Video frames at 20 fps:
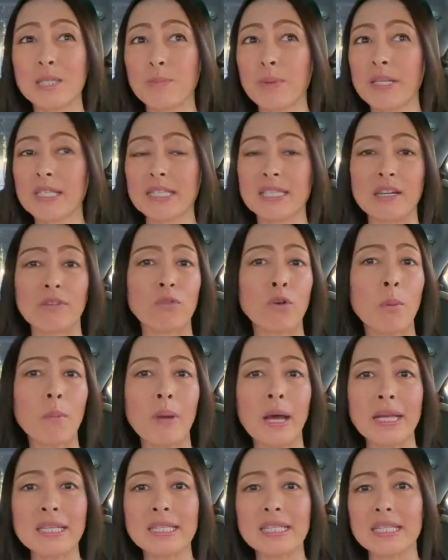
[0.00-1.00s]
been several
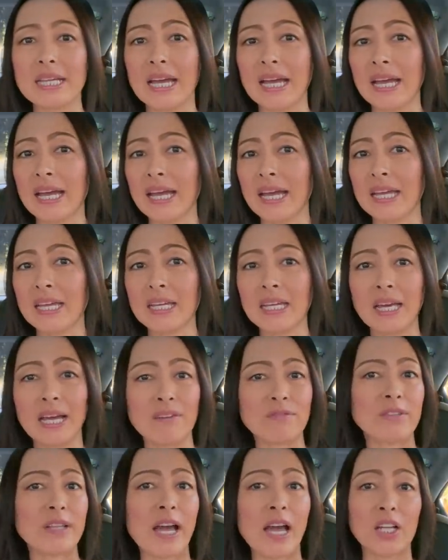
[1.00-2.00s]
months, I
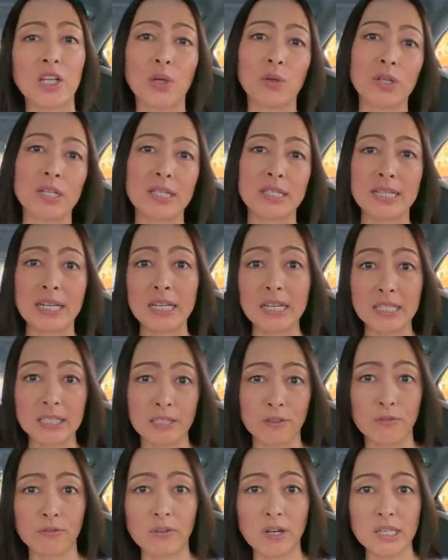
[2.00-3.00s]
have not noticed any
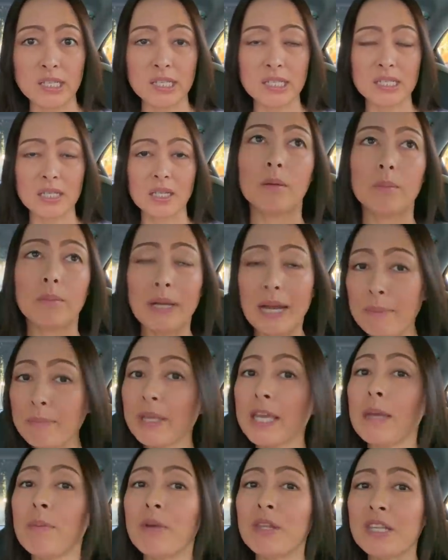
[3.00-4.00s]
difference. But I'm
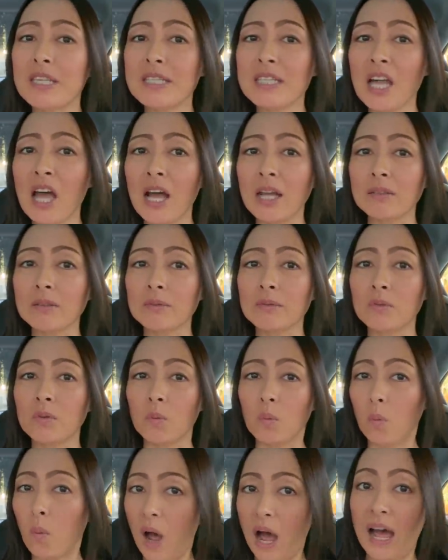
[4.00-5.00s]
keeping this on.
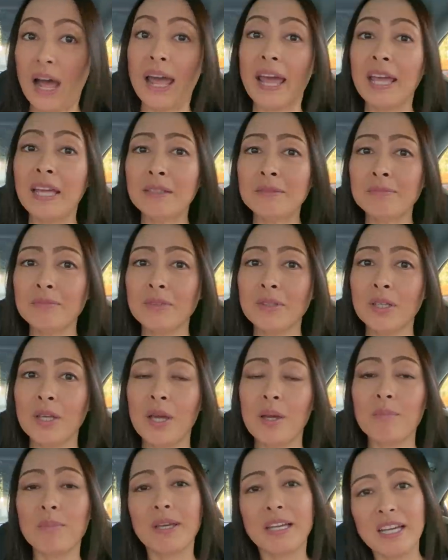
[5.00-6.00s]
Why?
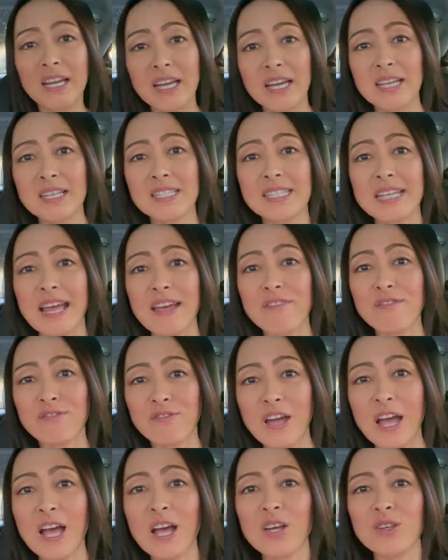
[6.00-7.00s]
Because I
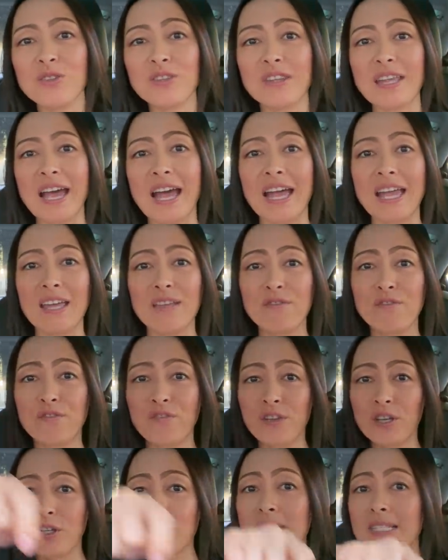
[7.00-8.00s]
found that it
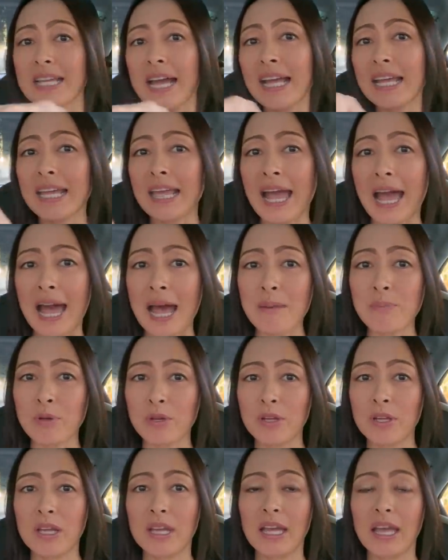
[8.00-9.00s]
fills that gap
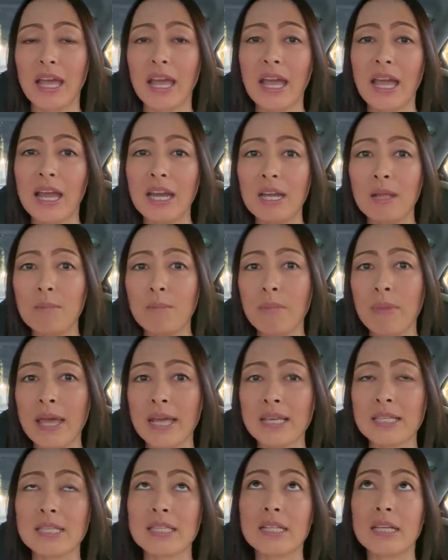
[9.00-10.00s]
and it
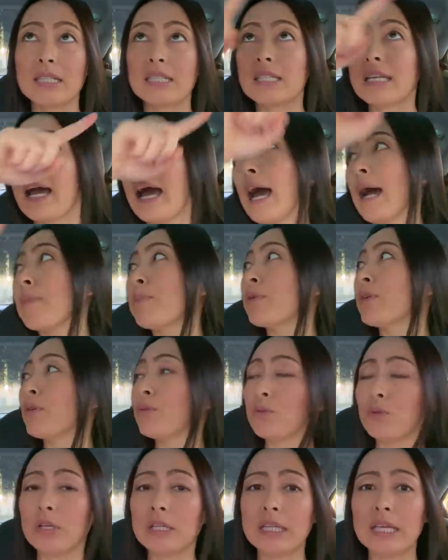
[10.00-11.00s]
makes the top
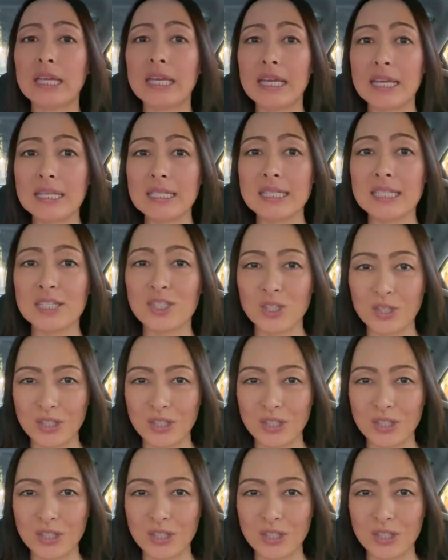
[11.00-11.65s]
really easy to